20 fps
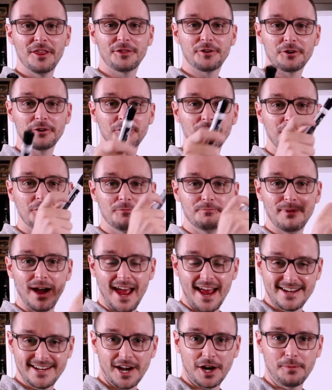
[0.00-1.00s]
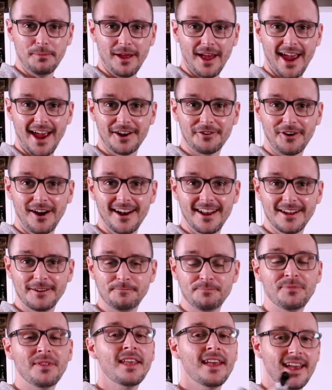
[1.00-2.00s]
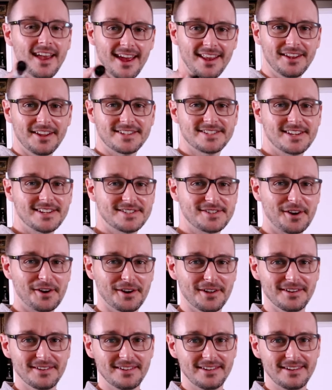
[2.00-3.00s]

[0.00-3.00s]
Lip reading: through my terrible handwriting, and let's get started.